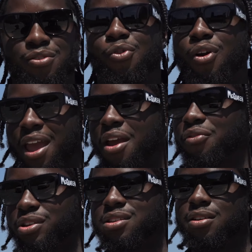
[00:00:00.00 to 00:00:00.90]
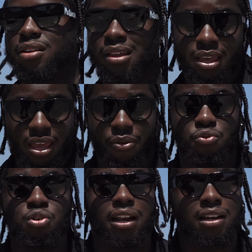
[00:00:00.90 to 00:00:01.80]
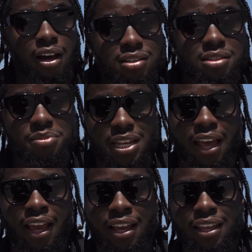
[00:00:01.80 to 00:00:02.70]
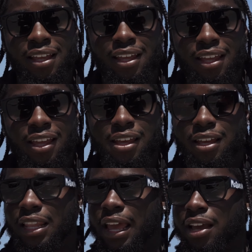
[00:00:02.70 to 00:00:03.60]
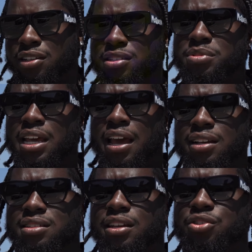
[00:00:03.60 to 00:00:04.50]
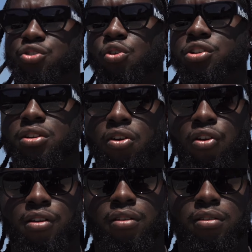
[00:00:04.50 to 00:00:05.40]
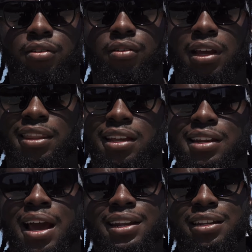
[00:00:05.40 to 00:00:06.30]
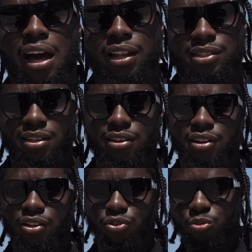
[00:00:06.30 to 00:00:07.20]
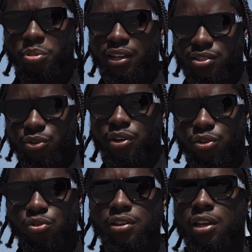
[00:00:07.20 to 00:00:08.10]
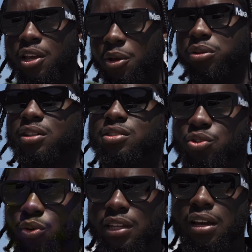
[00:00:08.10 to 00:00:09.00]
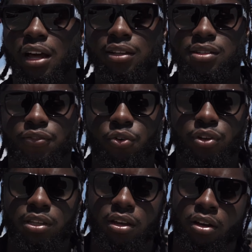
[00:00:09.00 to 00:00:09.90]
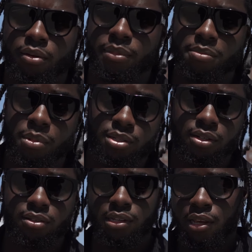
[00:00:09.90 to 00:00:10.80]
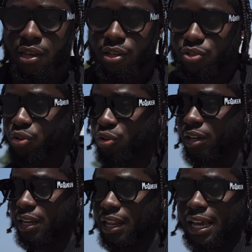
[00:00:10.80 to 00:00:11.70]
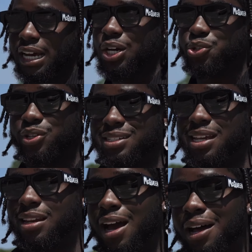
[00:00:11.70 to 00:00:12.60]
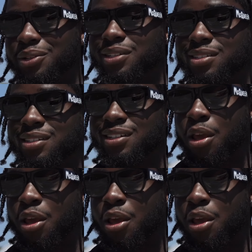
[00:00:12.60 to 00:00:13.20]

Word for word: for every year. If you got a custom tag, like custom tags in Georgia are, I think, ninety dollars a year you pay to renew it, plus the twenty dollars for the um, emissions. So you're looking at like one hundred ten dollars